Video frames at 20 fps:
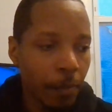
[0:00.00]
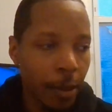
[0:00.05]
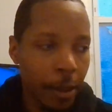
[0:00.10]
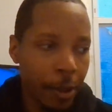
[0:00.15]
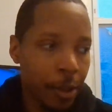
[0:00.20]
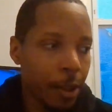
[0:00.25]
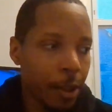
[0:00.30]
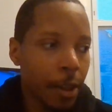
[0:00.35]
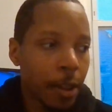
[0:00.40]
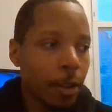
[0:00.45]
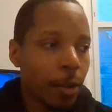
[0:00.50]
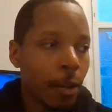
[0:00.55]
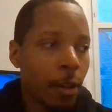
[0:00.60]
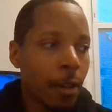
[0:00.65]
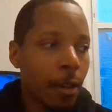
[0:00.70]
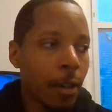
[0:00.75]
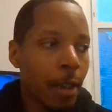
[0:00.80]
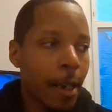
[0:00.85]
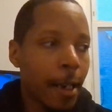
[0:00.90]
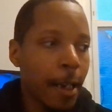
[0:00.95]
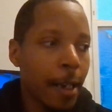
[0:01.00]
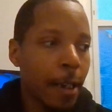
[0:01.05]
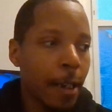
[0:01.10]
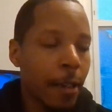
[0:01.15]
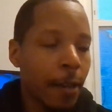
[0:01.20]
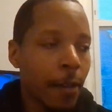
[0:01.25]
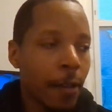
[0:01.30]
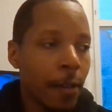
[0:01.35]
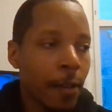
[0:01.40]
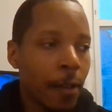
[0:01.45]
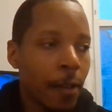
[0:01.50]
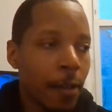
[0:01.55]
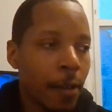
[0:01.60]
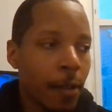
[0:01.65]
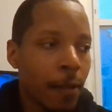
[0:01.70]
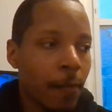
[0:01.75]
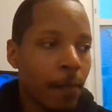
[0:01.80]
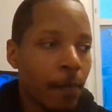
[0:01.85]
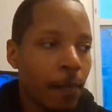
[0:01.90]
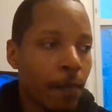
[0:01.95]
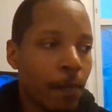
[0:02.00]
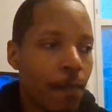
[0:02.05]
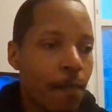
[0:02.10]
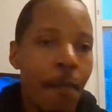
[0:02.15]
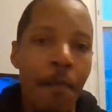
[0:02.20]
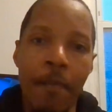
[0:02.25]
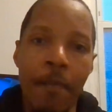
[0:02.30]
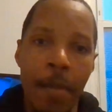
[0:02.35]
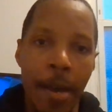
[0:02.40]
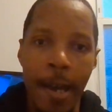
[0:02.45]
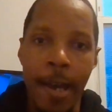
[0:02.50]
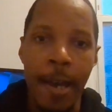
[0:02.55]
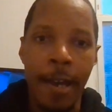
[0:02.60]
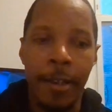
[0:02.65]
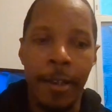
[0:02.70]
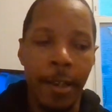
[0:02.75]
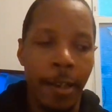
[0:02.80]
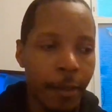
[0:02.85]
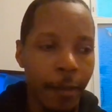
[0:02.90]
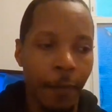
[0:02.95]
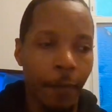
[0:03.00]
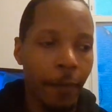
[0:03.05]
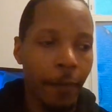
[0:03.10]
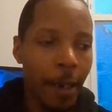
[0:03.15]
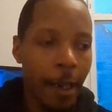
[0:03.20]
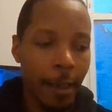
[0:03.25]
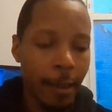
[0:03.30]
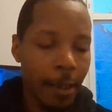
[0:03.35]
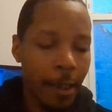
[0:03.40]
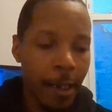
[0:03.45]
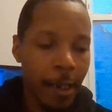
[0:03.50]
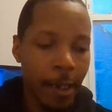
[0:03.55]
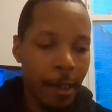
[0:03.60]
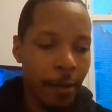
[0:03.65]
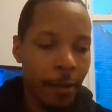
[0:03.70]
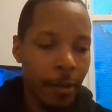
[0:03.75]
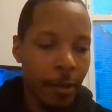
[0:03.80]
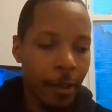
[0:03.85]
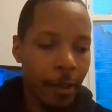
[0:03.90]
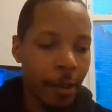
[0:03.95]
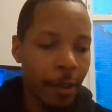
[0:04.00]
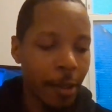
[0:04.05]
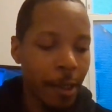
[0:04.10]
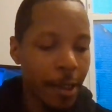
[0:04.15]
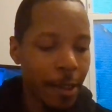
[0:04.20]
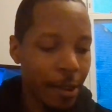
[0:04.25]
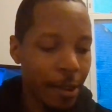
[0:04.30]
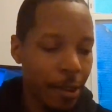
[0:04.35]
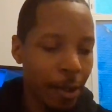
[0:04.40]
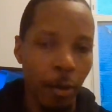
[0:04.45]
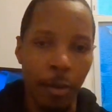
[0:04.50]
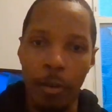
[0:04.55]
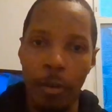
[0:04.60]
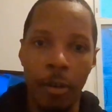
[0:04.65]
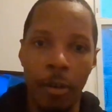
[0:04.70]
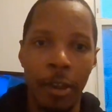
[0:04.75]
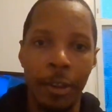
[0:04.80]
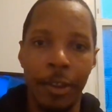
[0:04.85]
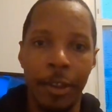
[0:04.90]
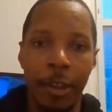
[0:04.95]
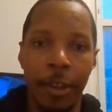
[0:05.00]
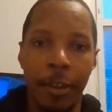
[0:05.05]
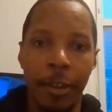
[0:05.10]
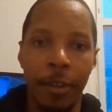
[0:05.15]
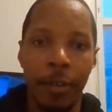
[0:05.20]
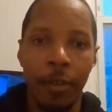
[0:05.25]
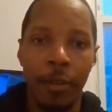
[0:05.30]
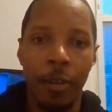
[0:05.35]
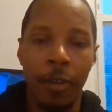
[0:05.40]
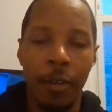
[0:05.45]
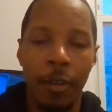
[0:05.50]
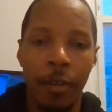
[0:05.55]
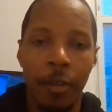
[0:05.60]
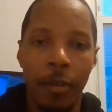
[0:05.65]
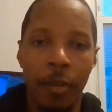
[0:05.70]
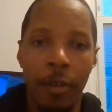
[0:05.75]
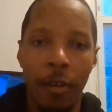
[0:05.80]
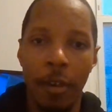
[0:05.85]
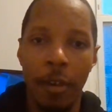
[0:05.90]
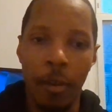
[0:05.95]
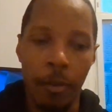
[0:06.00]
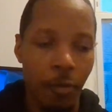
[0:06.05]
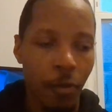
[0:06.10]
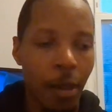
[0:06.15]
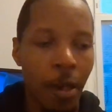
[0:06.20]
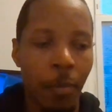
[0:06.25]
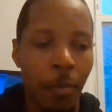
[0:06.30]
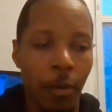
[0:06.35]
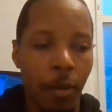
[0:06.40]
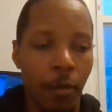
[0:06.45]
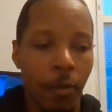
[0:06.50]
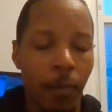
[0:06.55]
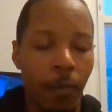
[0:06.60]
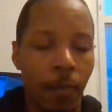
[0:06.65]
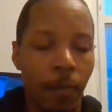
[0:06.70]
But she's all like, mad at the fact that, you know, he's still causing her trouble.